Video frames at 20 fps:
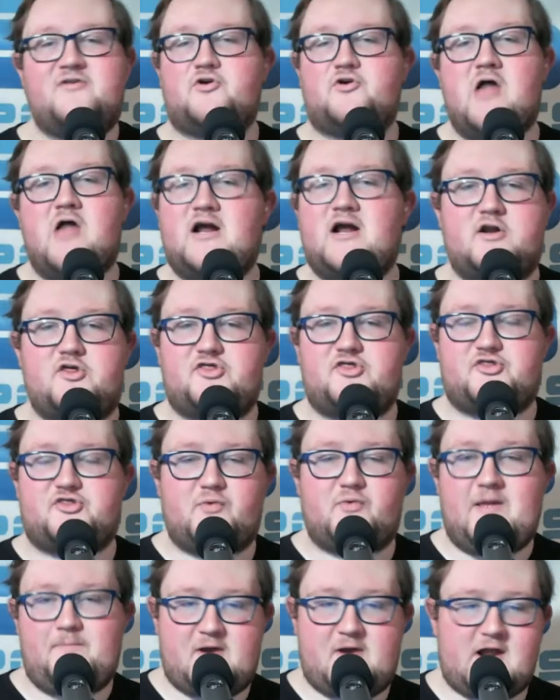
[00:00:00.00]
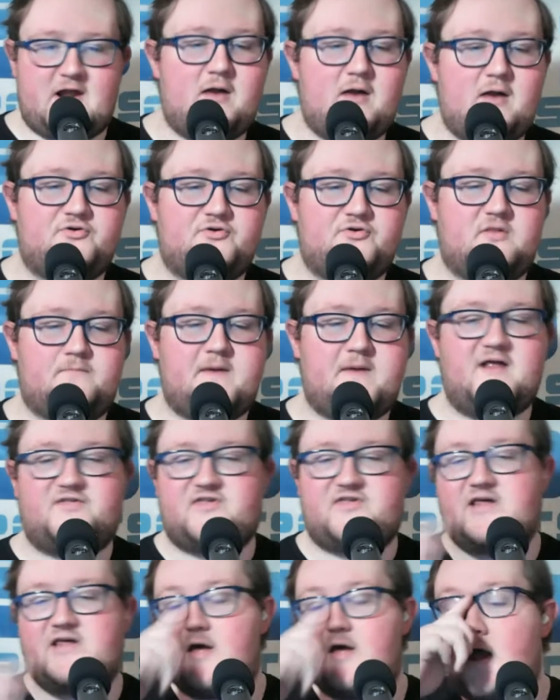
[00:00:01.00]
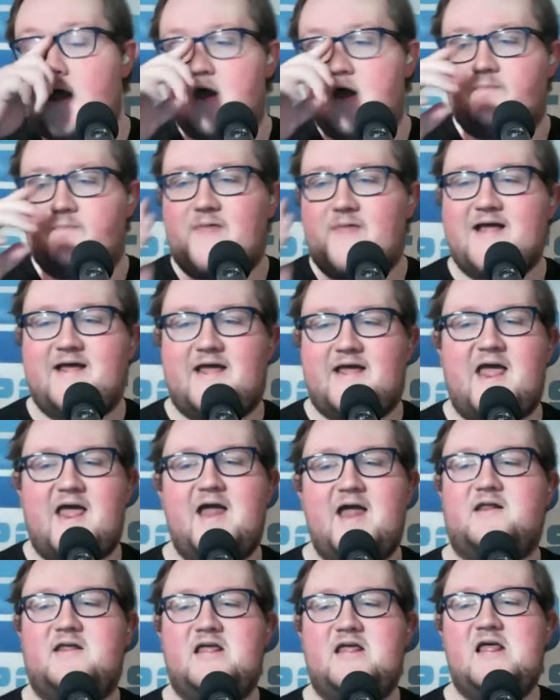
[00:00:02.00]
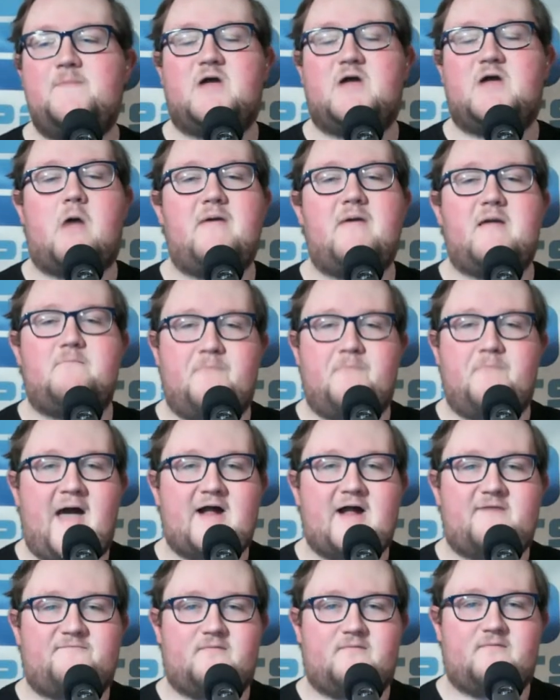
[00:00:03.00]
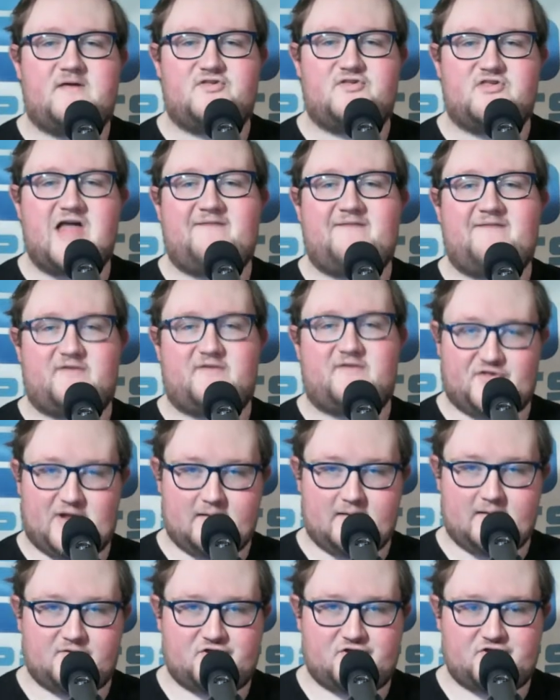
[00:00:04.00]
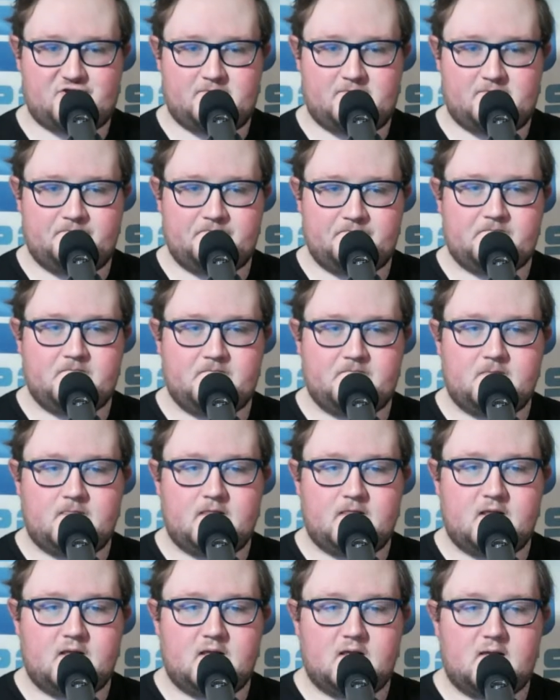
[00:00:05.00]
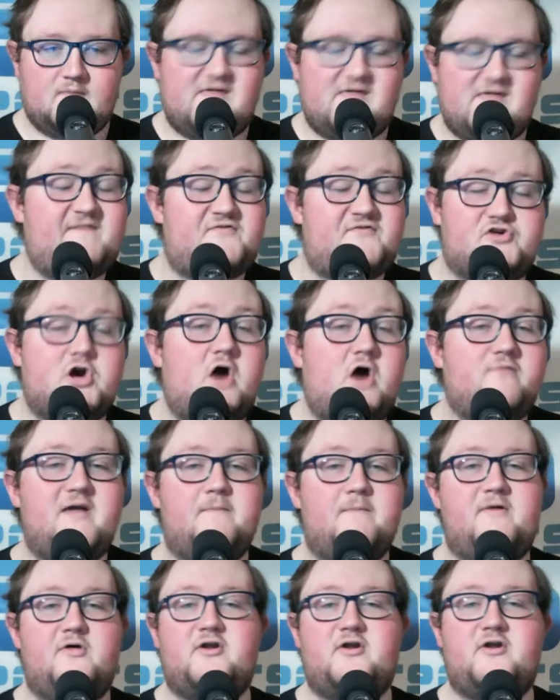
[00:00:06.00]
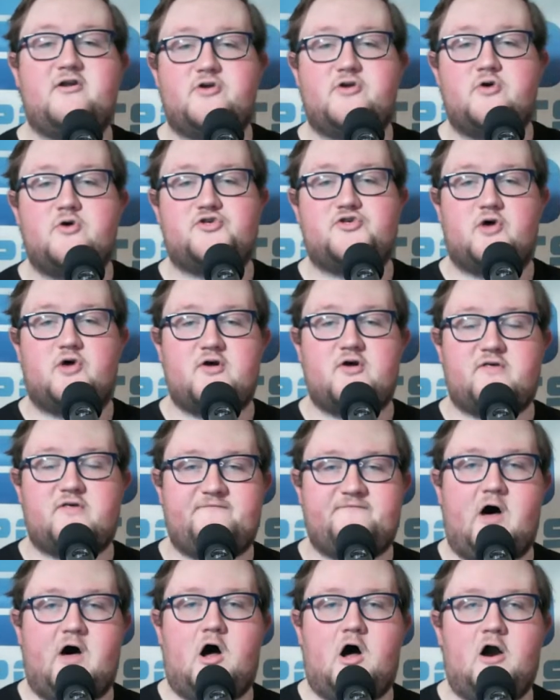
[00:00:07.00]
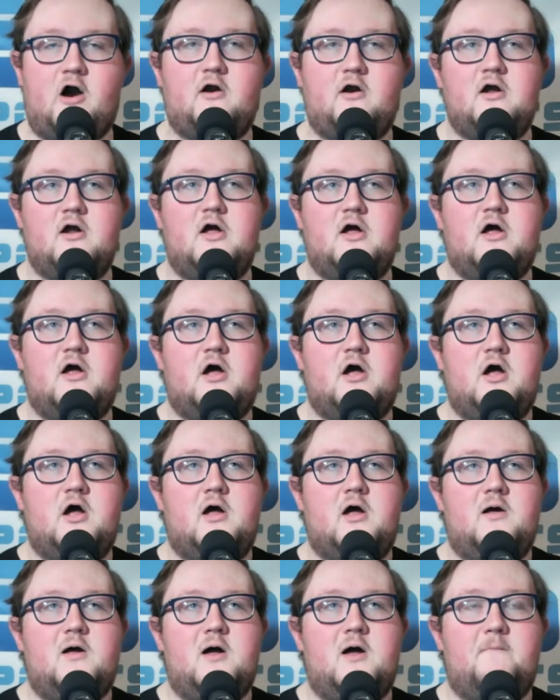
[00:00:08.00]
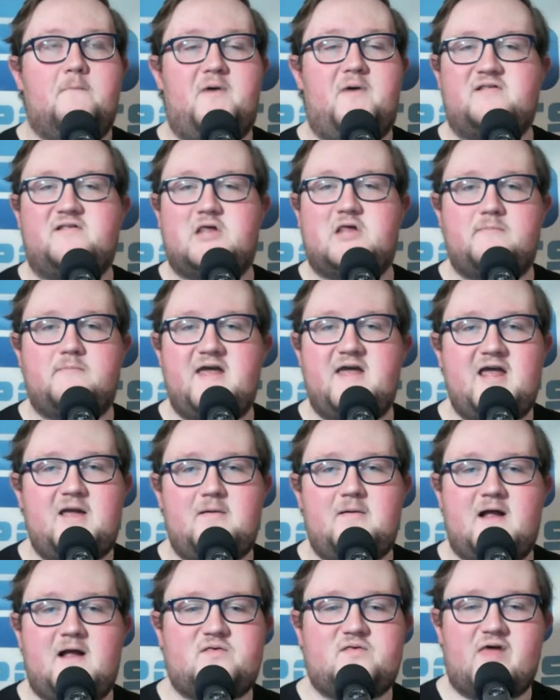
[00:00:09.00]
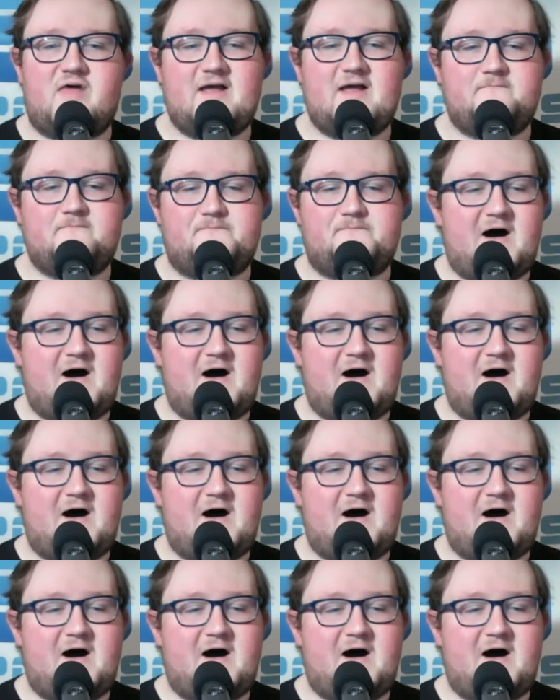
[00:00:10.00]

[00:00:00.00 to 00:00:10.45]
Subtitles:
are not going to three-peat. I don't see the Bandits. They can't keep coming back from these deficits. They've shown the ability to do so thus far, but to me, it's like